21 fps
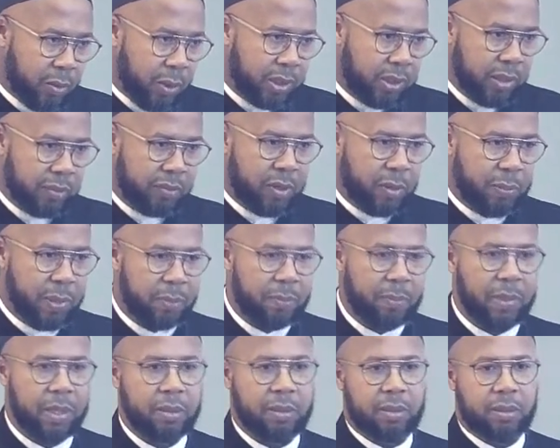question of
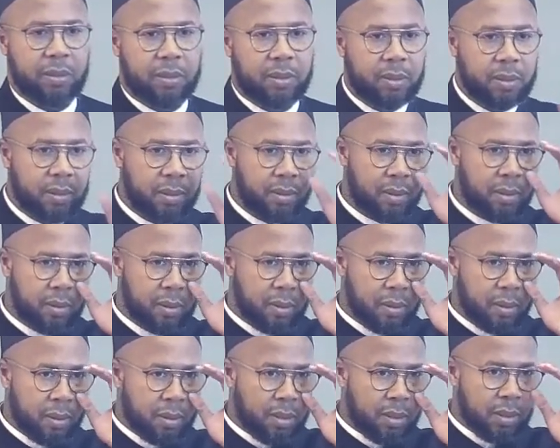commitment.
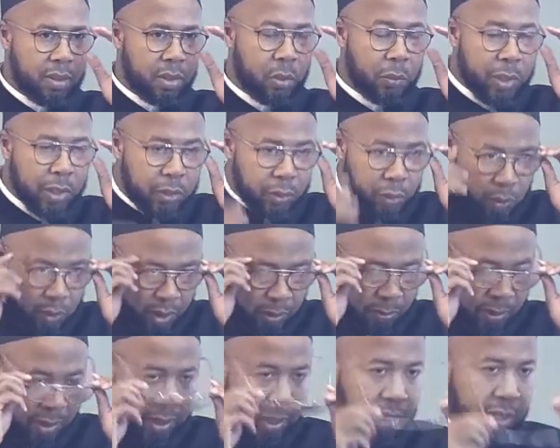Do we
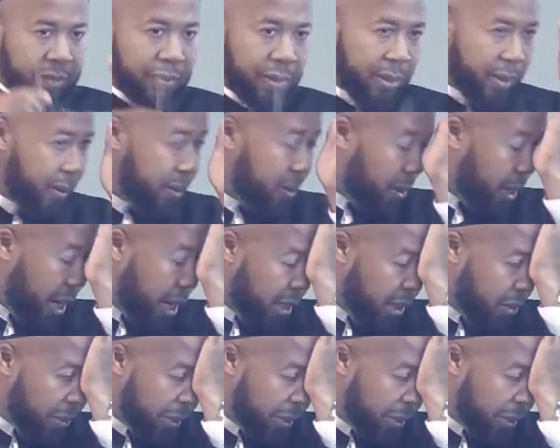truly believe in the Quran?